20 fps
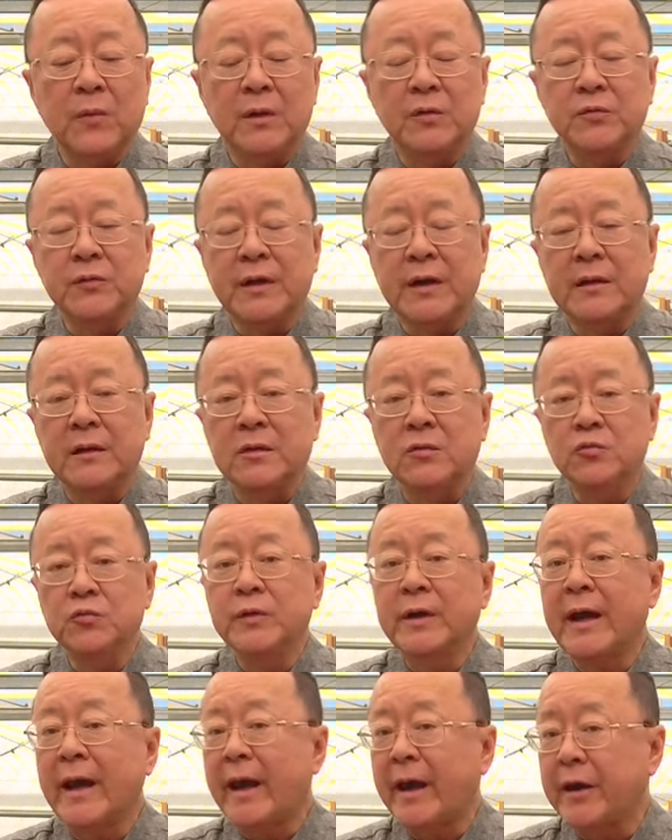want to have the
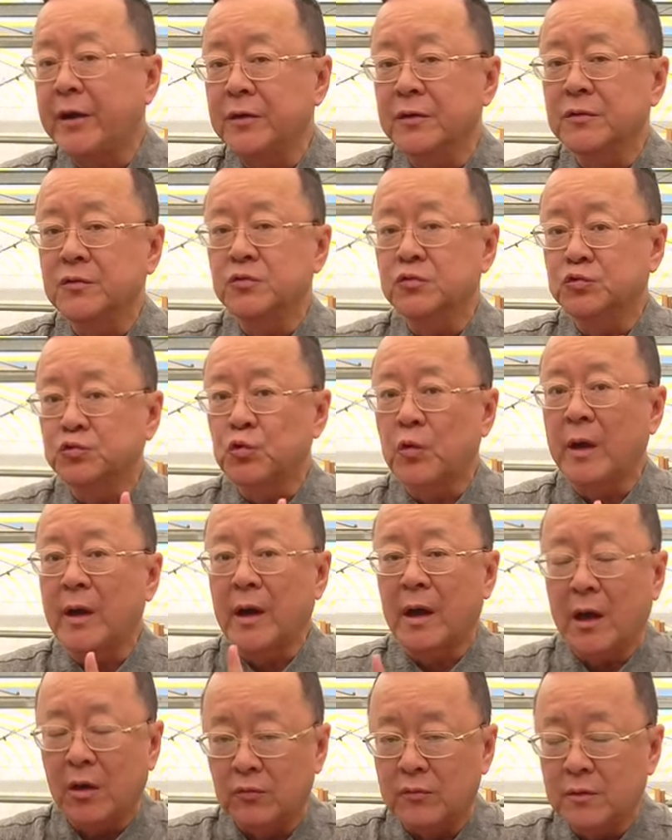root hair to dry
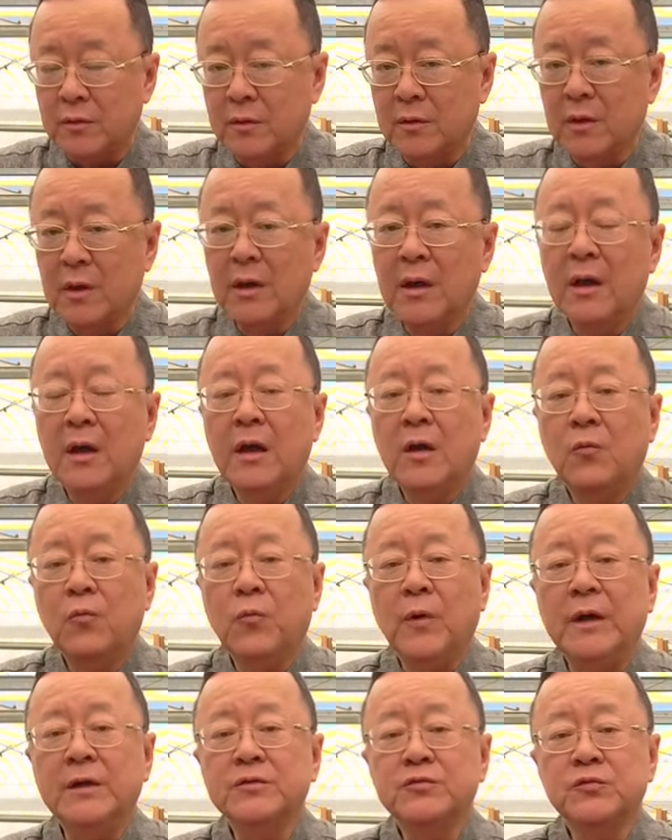out.
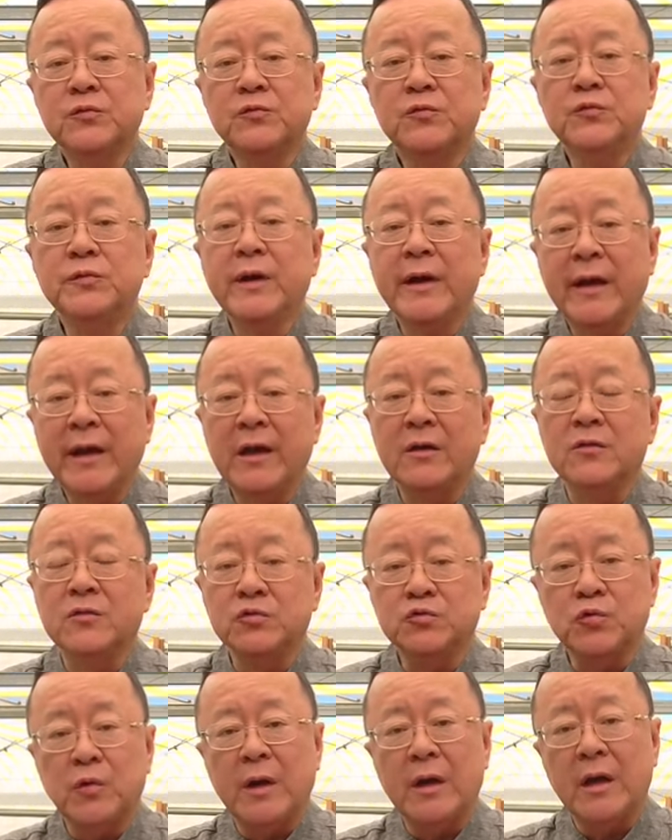Once the root hair to
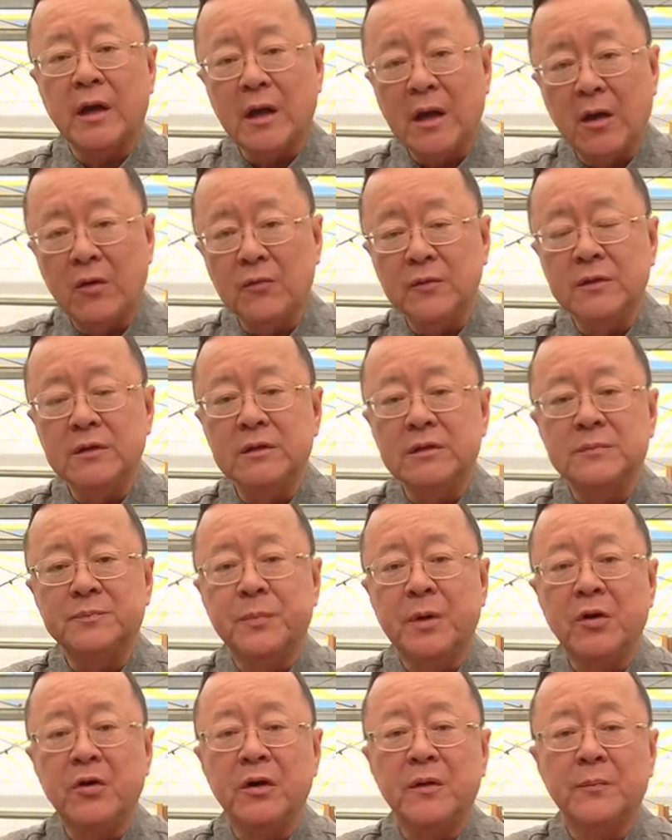dry out, it's
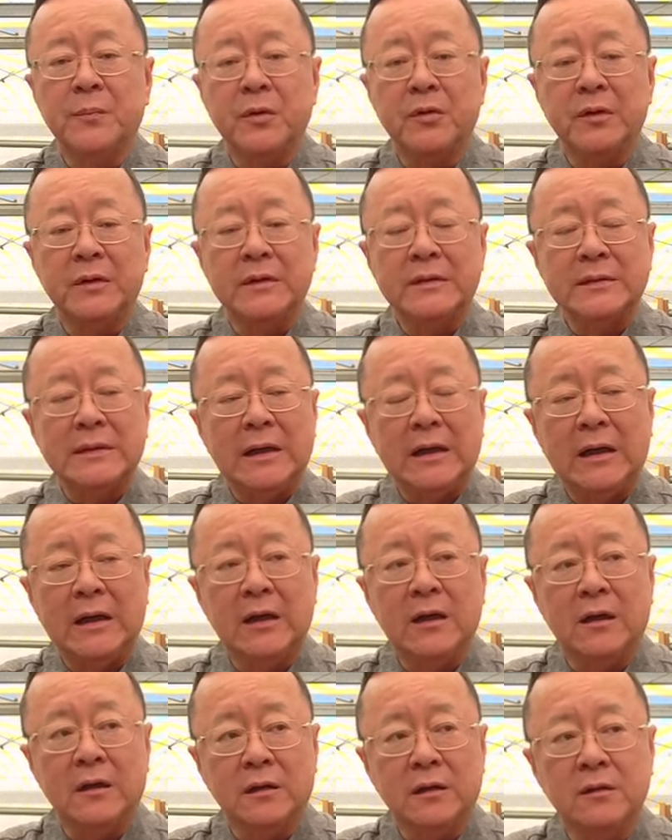very
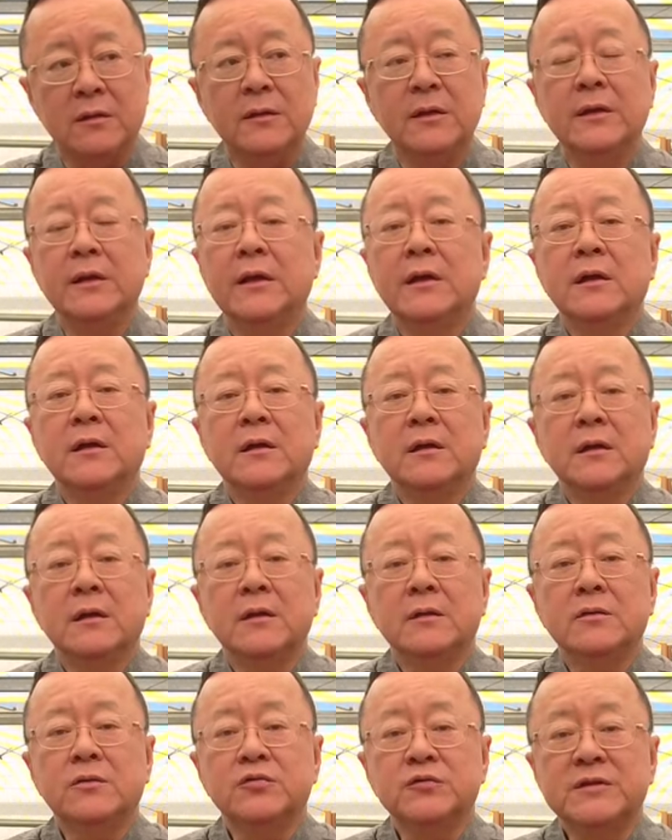hard
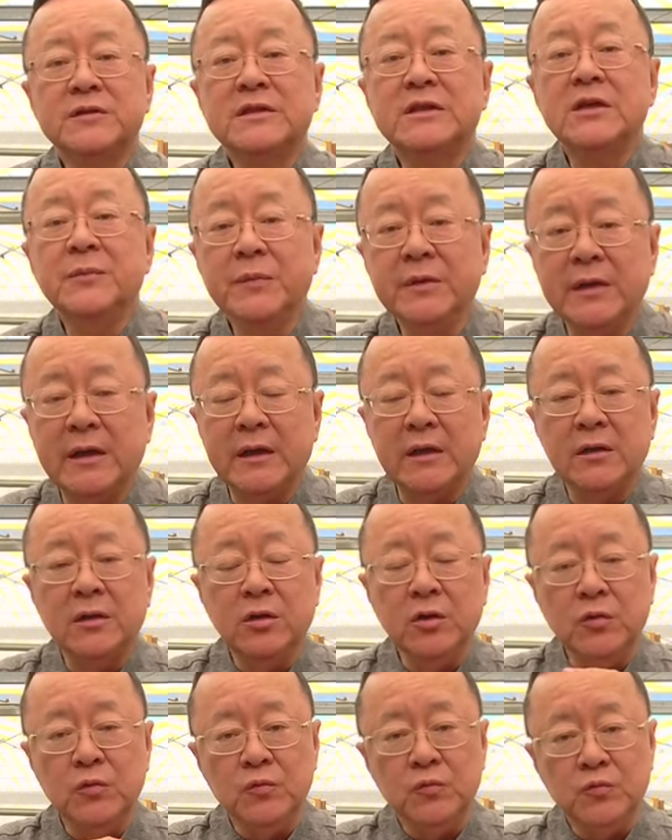to stimulate
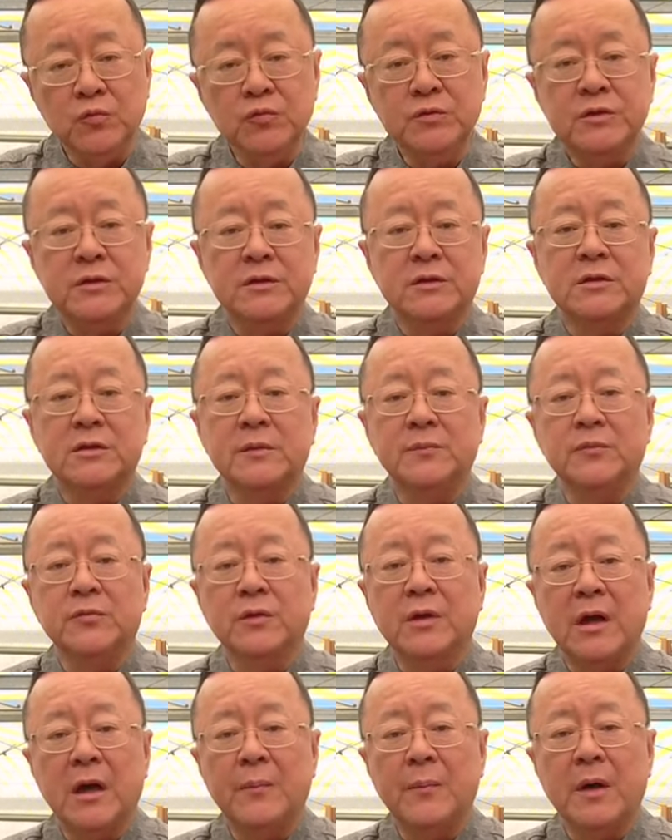new root system to
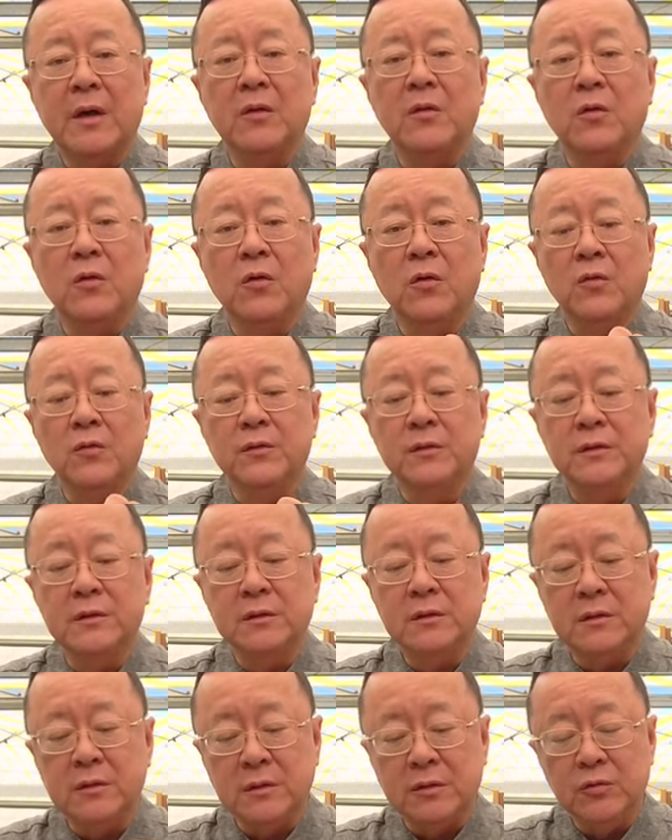come out or
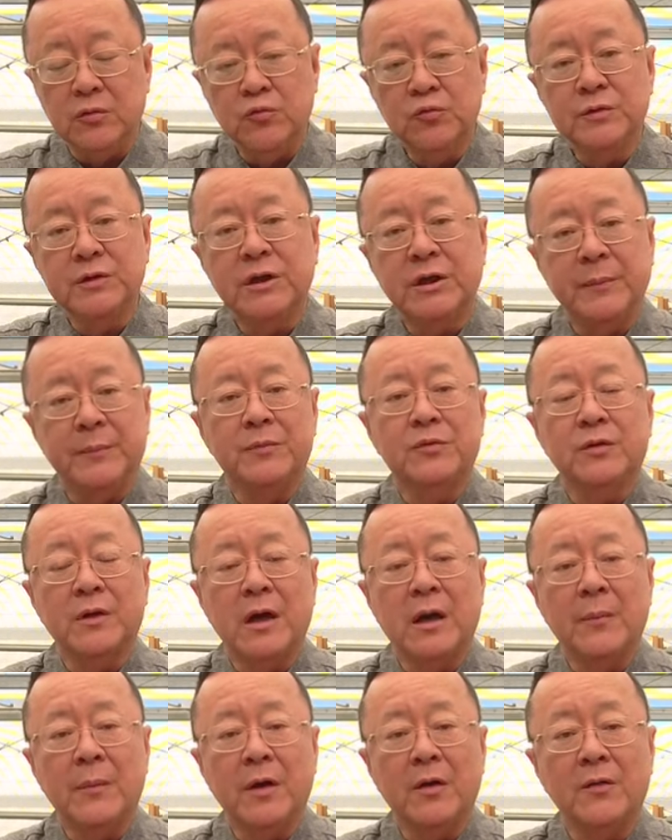the root tip to
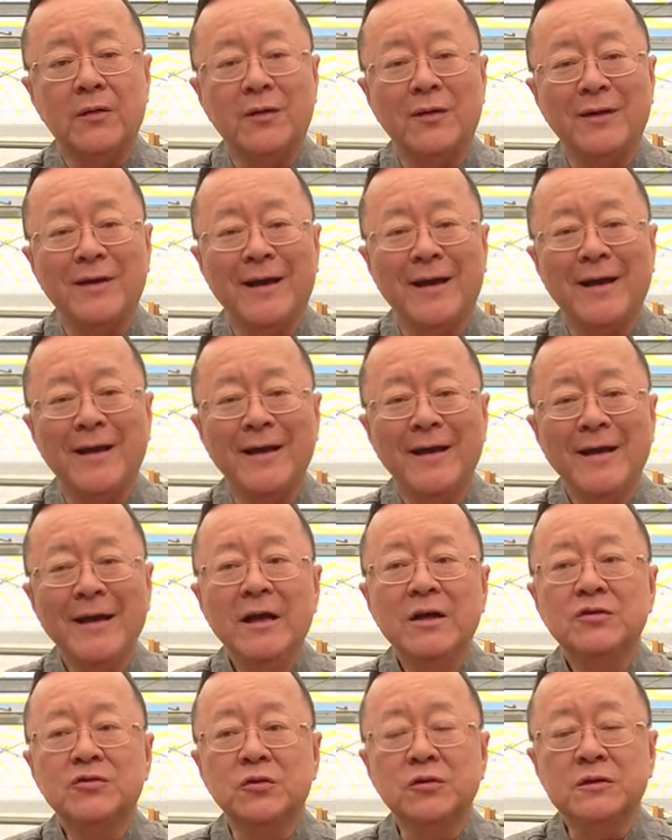come out. Okay,
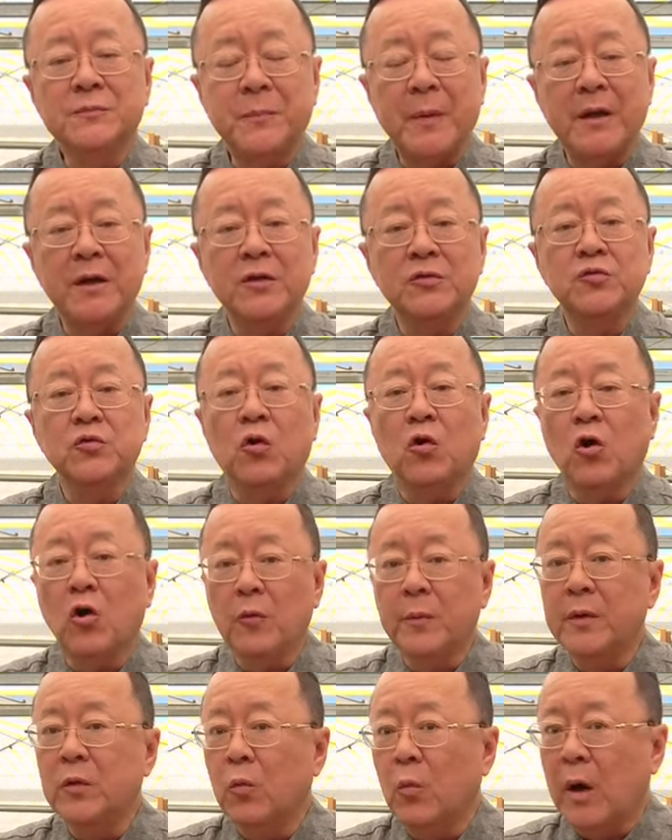so it's better to
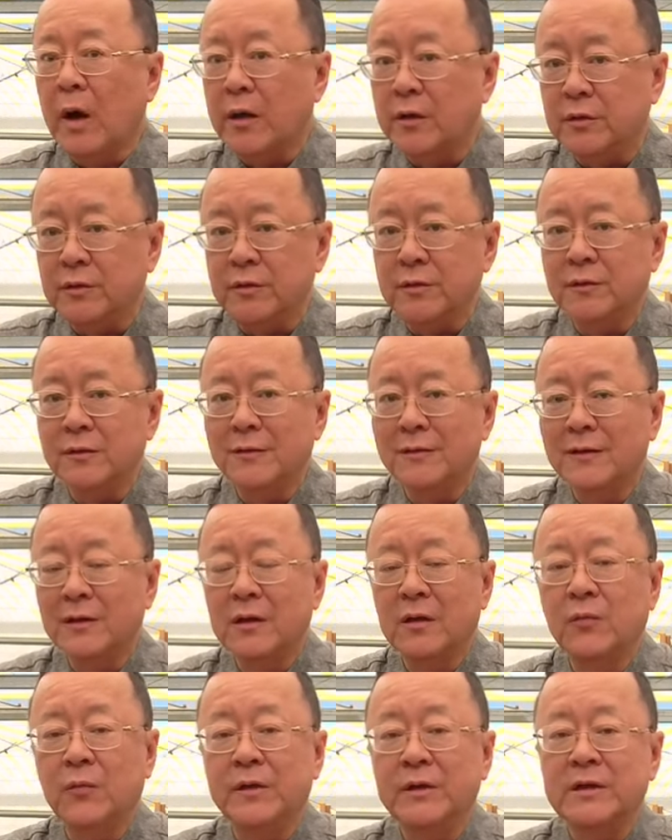overwater
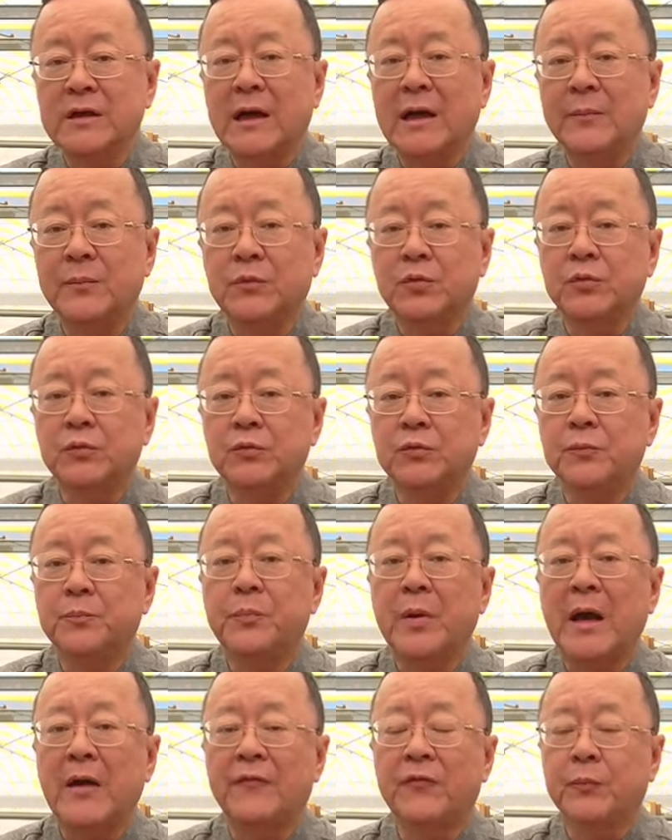when it comes to
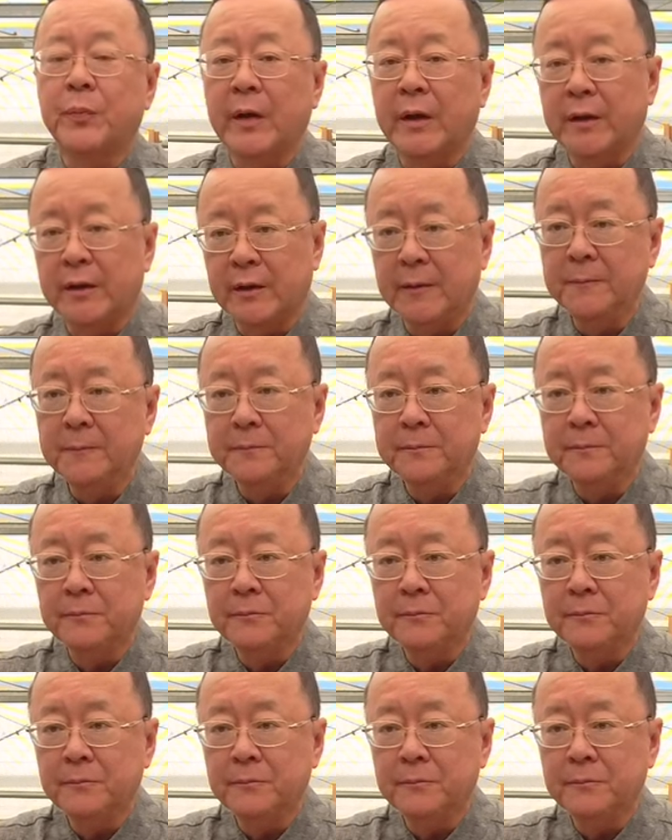Paphiopedilum